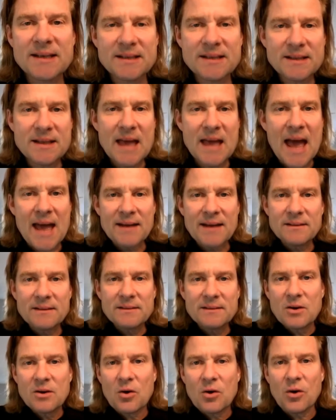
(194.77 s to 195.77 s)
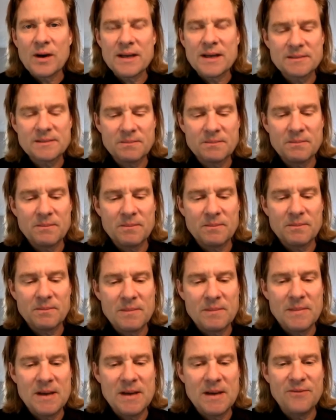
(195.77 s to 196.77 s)
that Chris
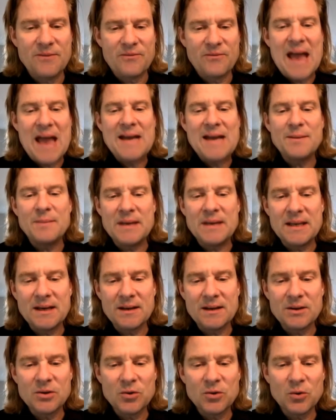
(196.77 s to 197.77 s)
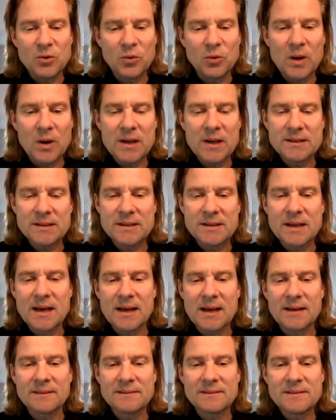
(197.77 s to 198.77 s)
invited me to do was
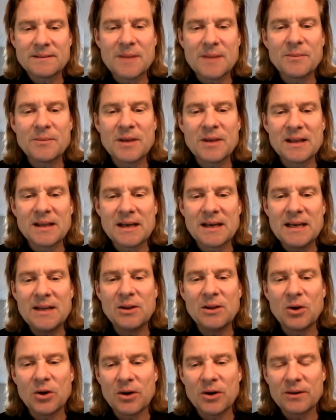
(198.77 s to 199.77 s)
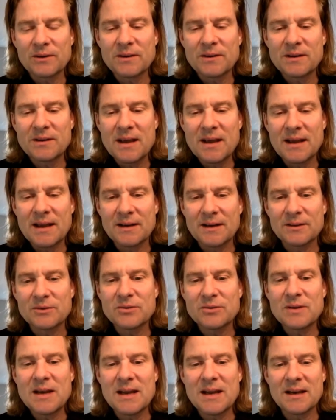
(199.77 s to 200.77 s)
something that he learned
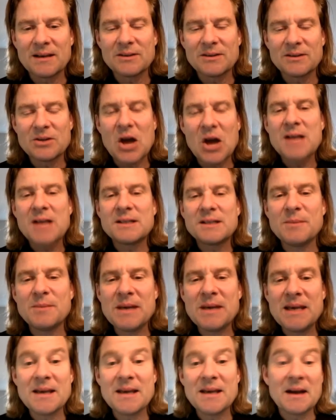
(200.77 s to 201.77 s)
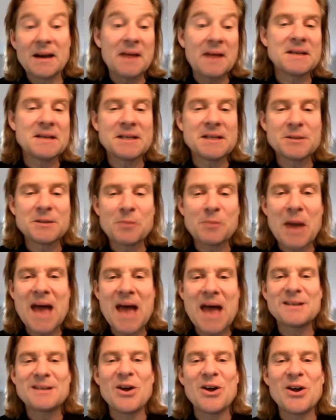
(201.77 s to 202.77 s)
and taught to me, and I've since passed
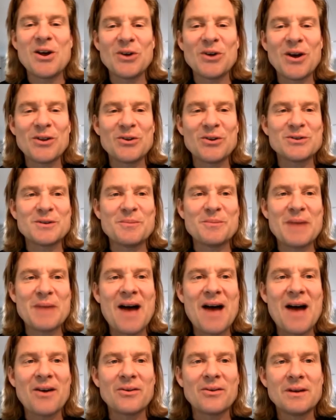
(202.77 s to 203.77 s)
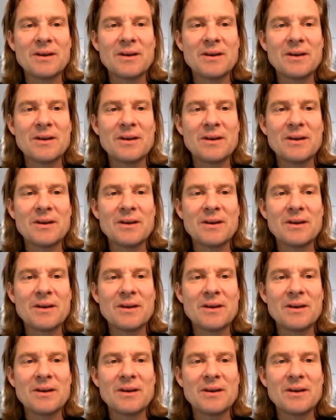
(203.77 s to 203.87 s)
on to others, about